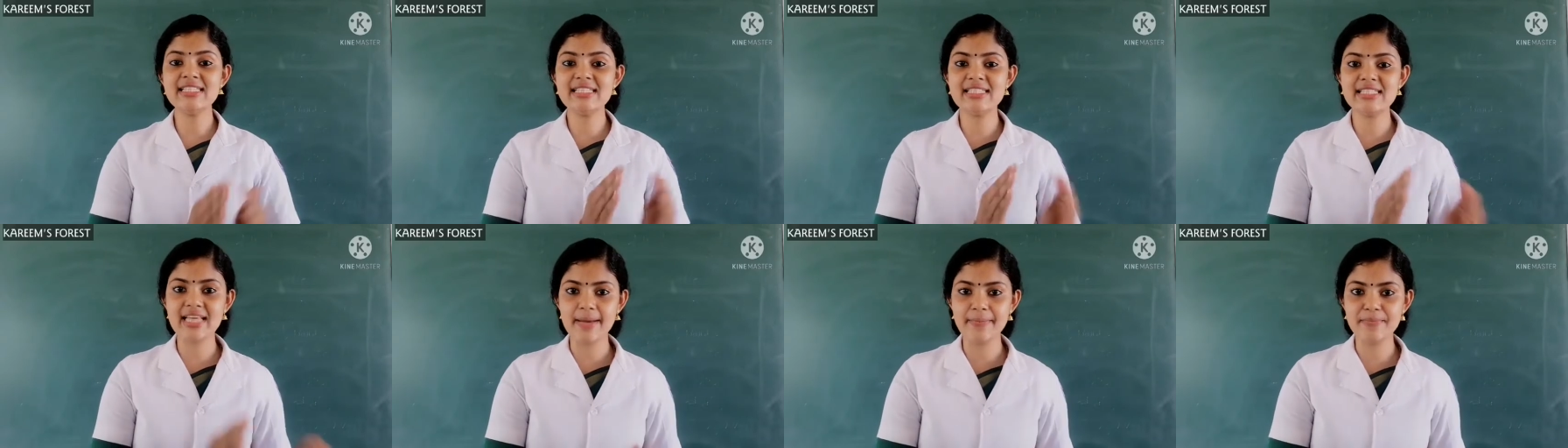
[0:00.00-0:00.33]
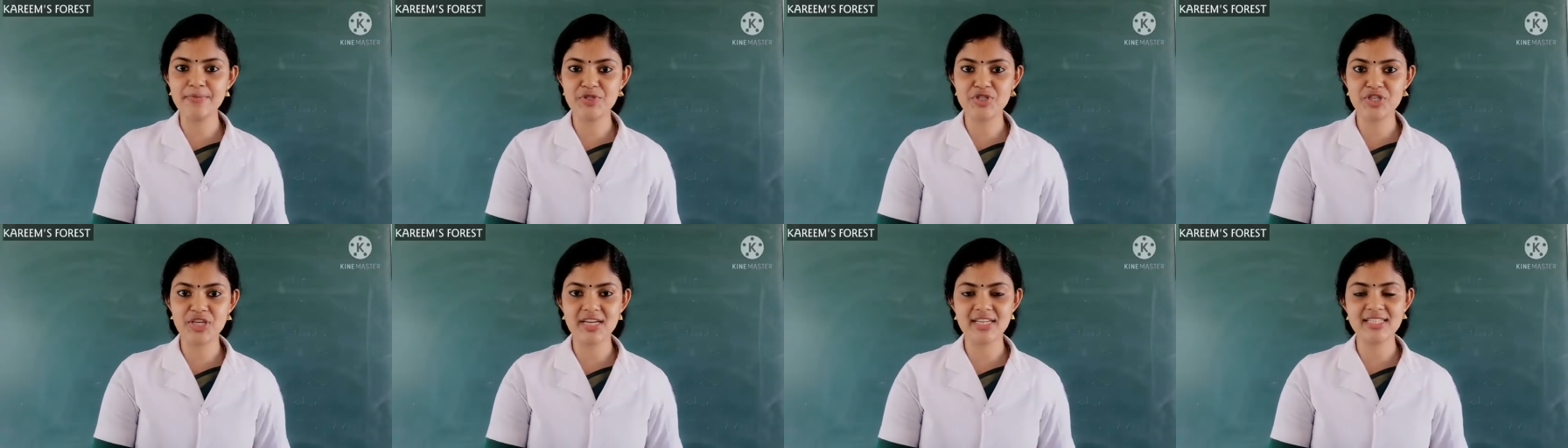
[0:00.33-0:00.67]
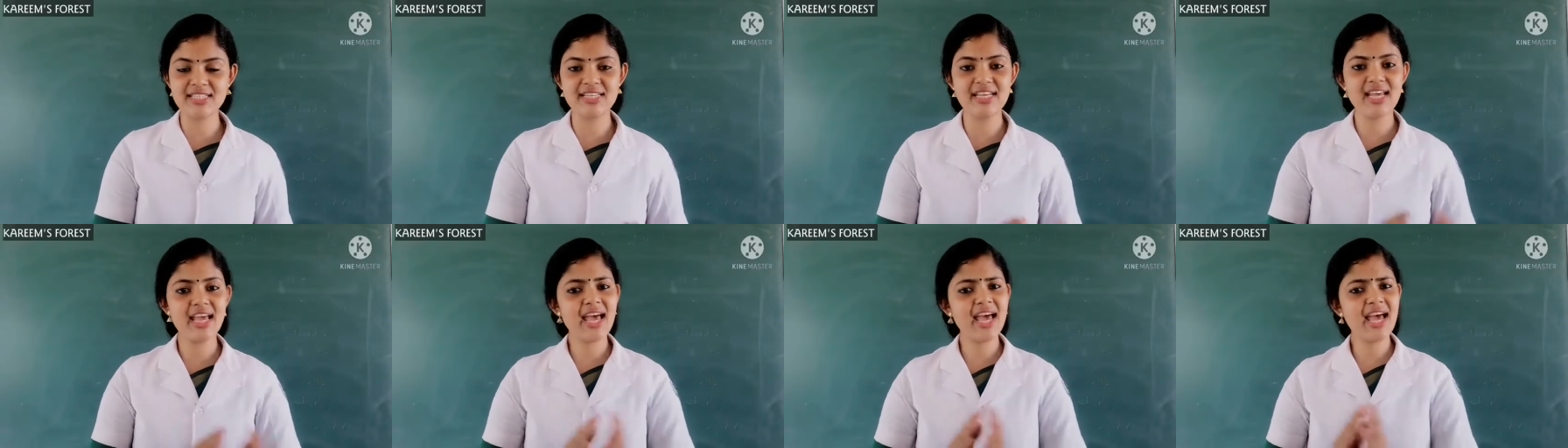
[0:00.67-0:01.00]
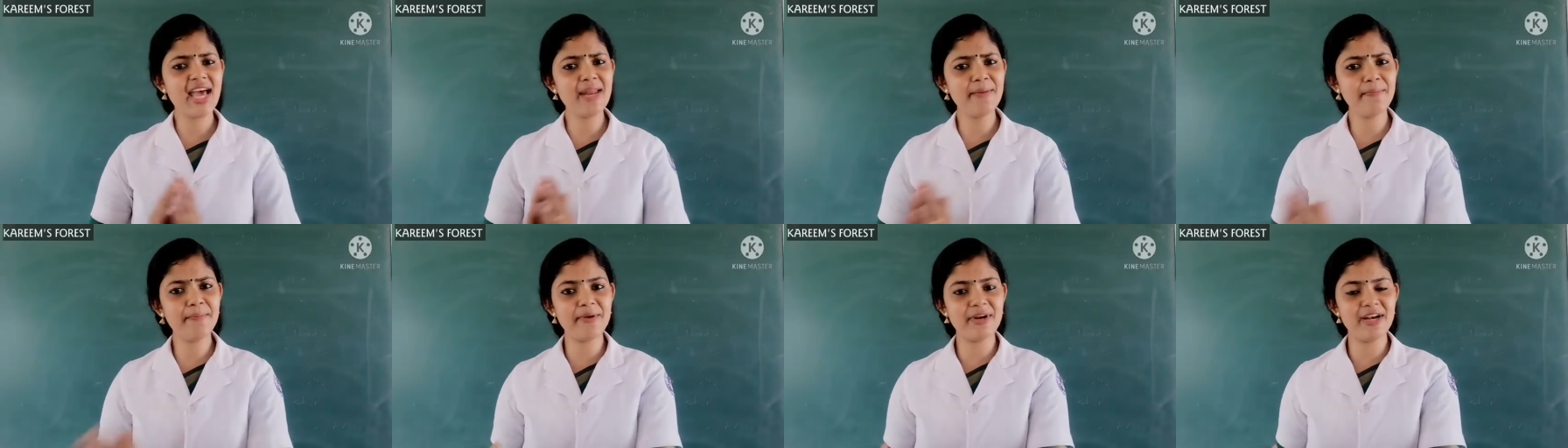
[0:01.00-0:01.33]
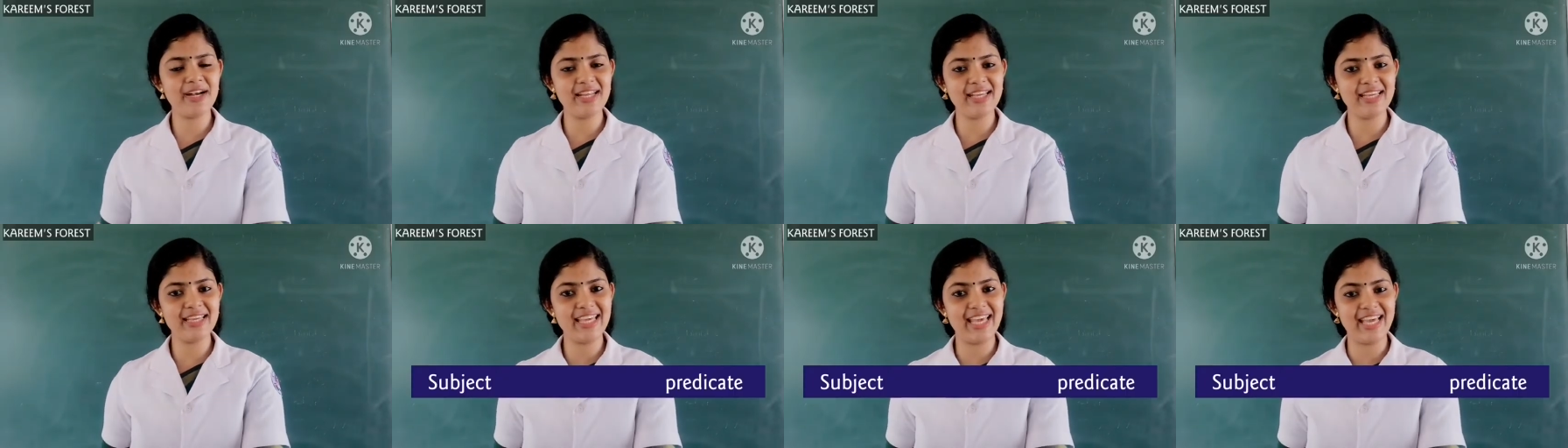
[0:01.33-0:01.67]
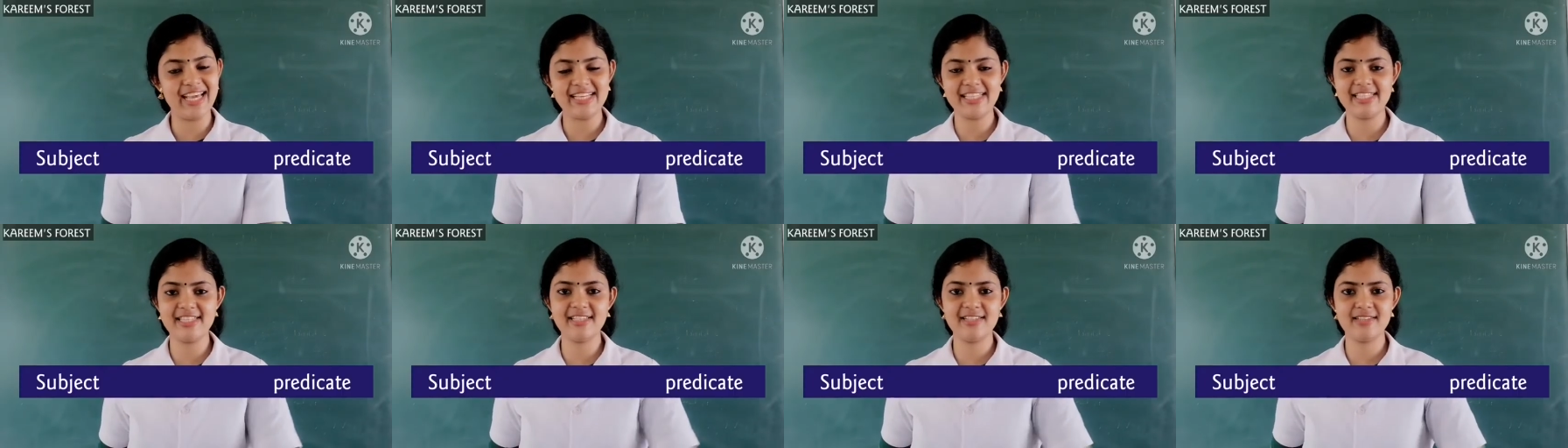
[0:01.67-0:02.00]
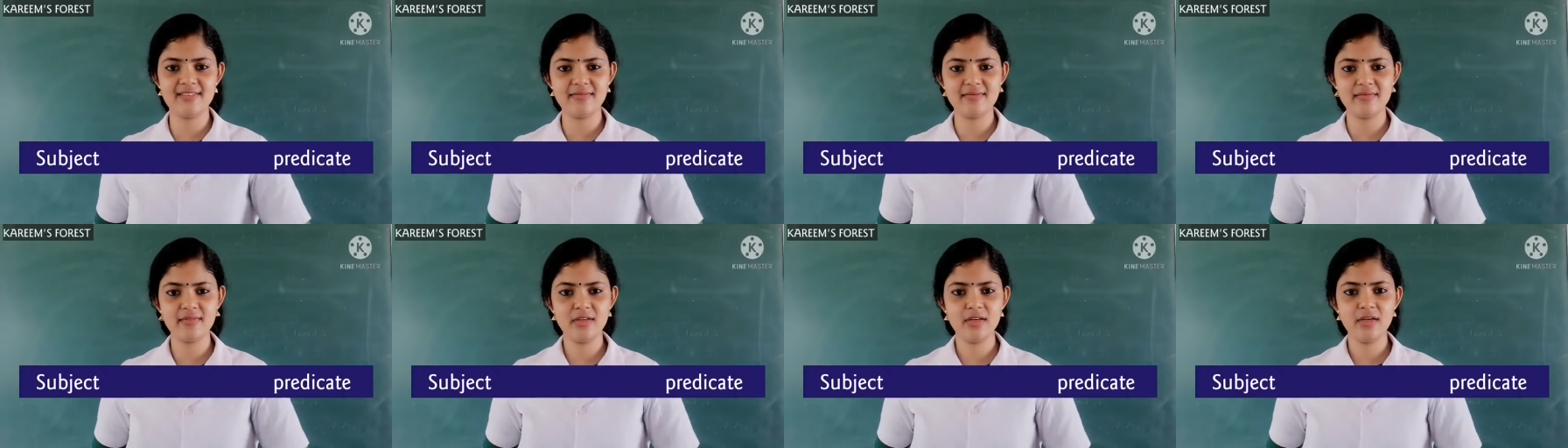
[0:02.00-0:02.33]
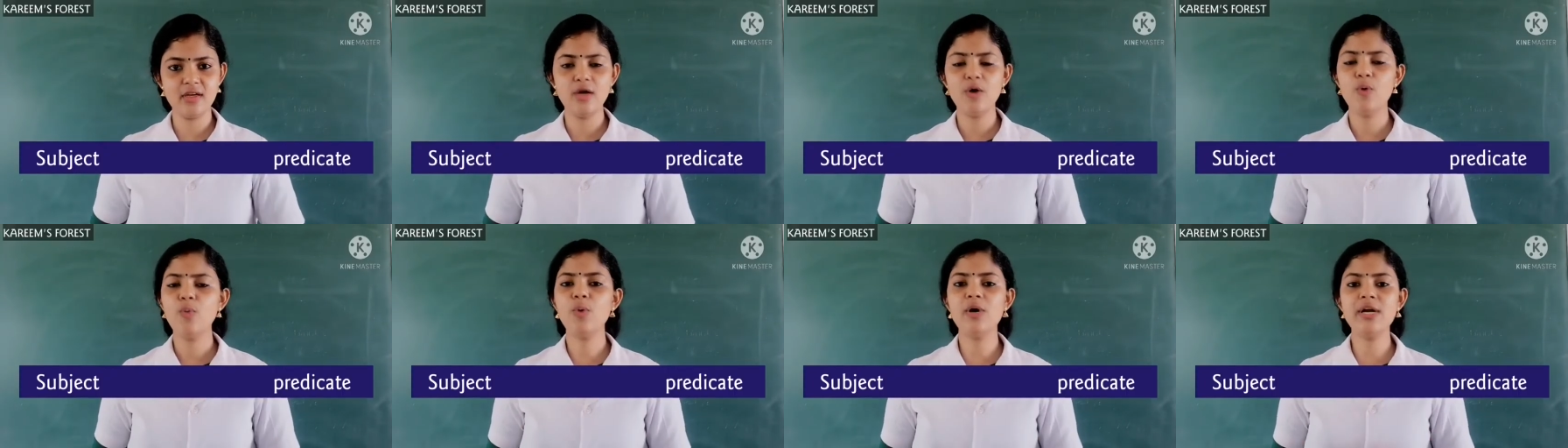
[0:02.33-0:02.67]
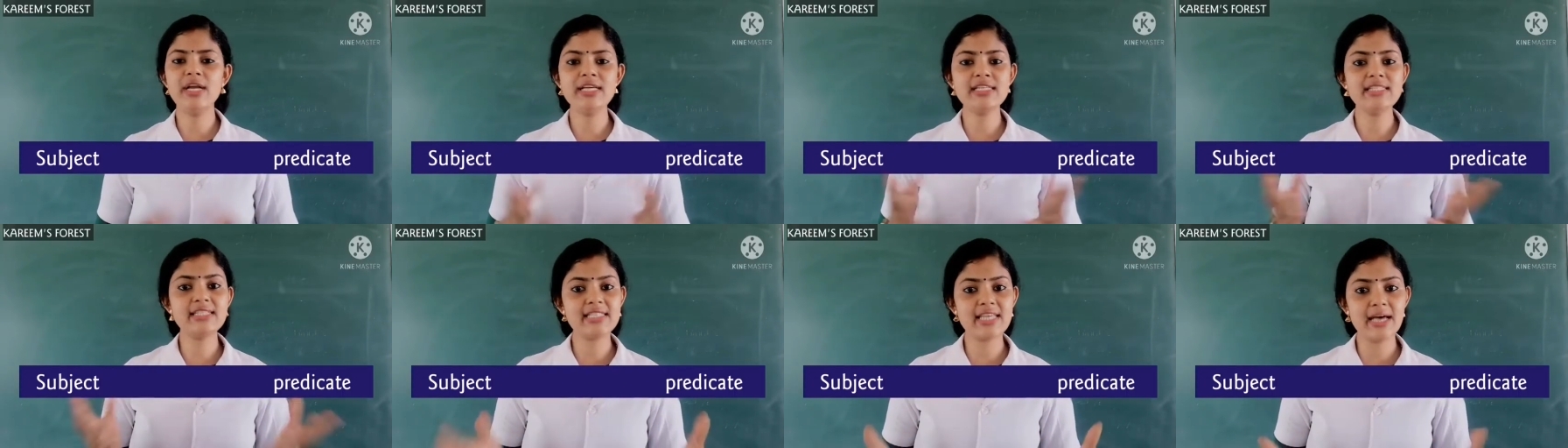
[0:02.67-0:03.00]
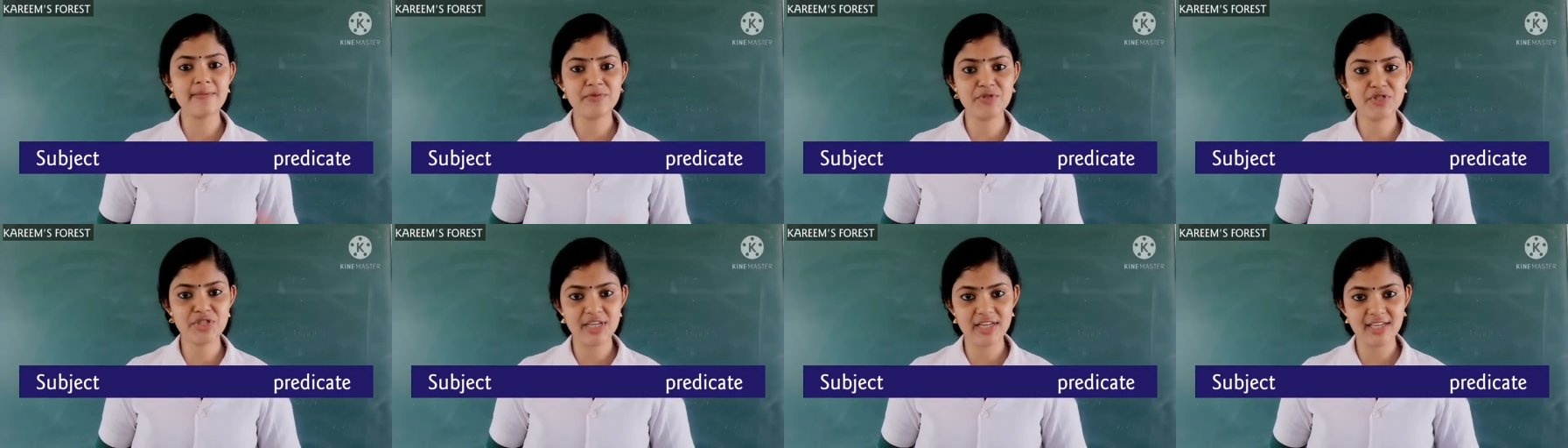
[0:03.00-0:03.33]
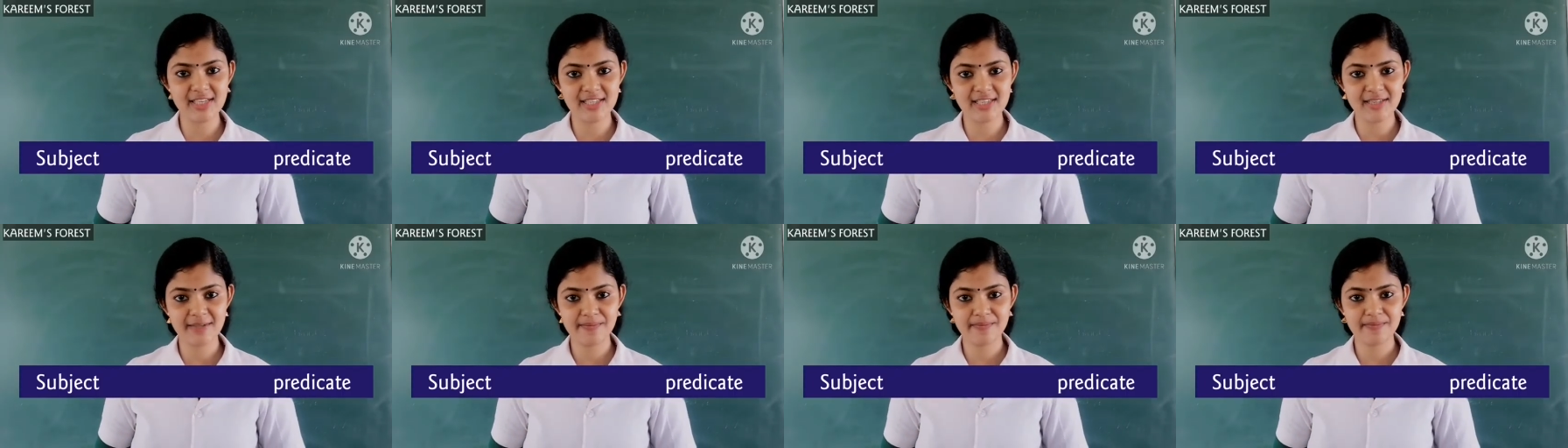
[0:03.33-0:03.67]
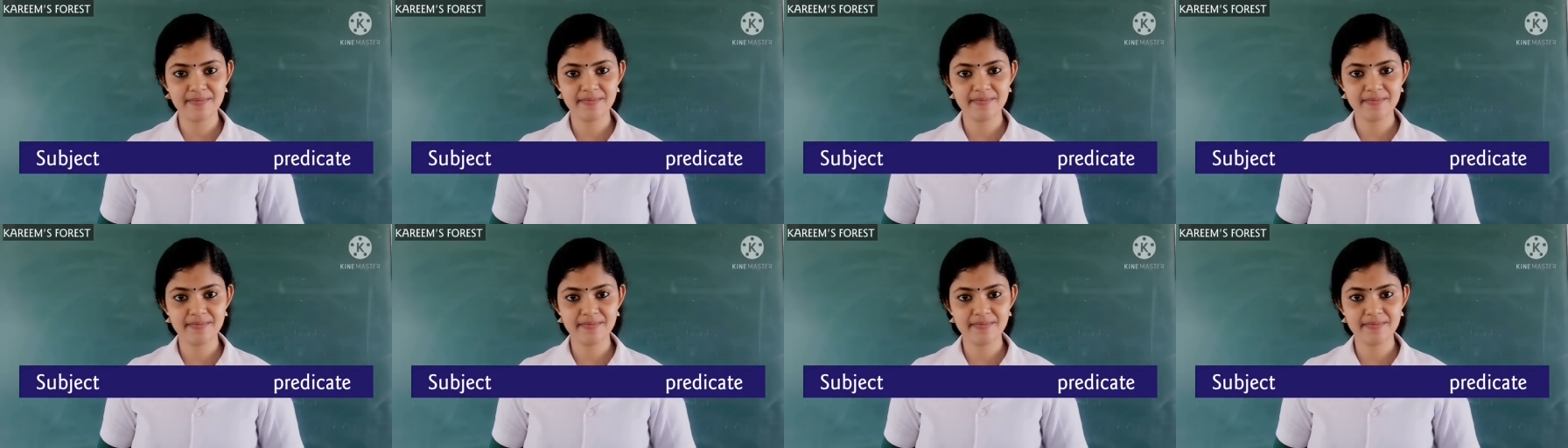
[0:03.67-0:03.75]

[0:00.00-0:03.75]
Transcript: subject and predicate. What is subject?